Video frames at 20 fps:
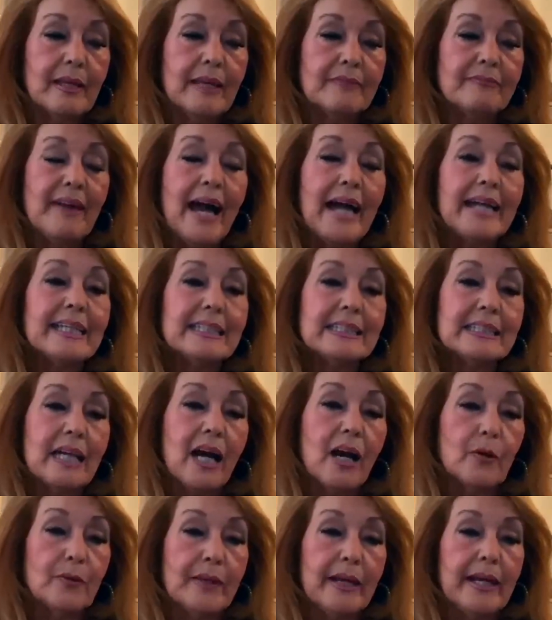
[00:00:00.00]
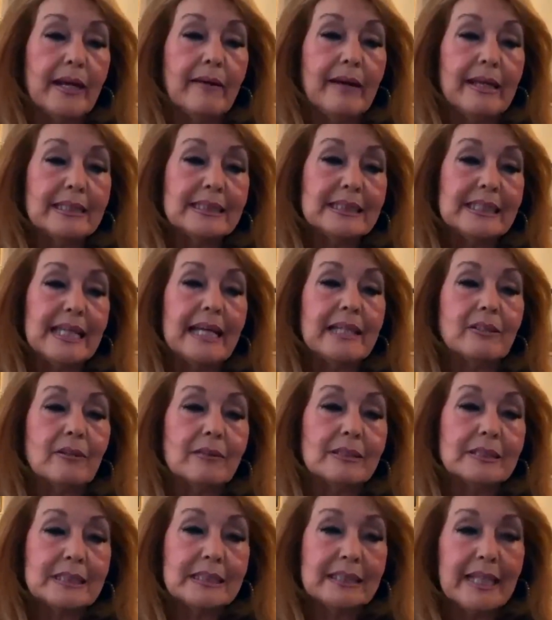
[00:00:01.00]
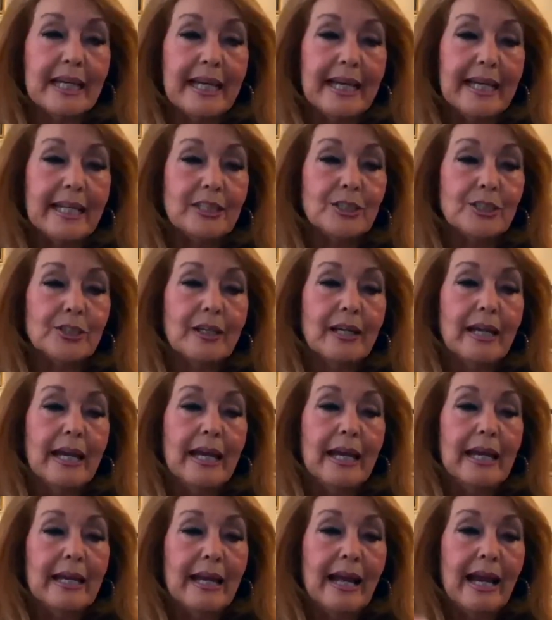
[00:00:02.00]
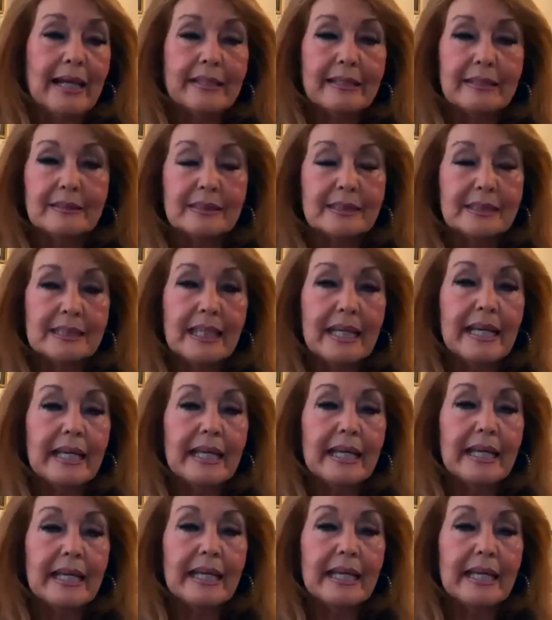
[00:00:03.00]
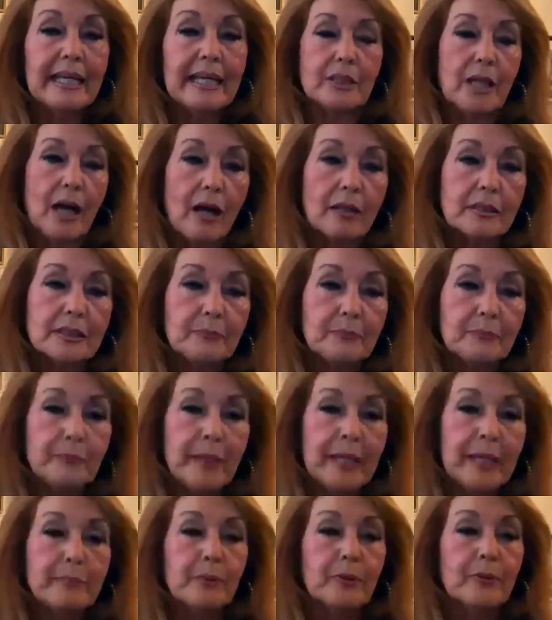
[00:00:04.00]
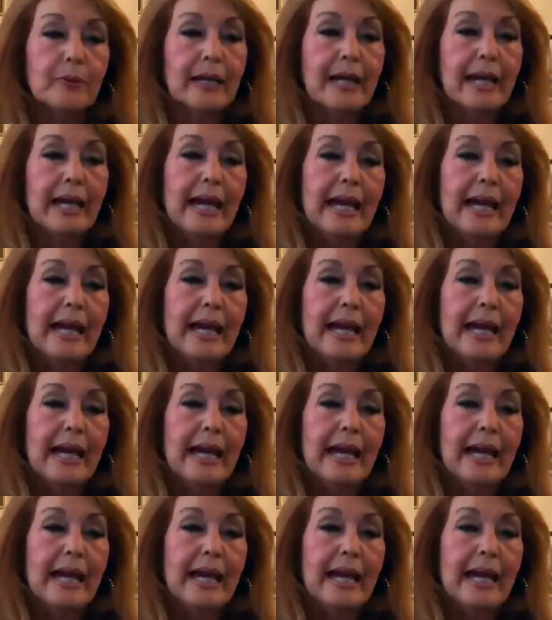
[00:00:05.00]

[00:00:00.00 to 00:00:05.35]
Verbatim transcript: if I can go there and stand on stage and I can sing or I can talk to people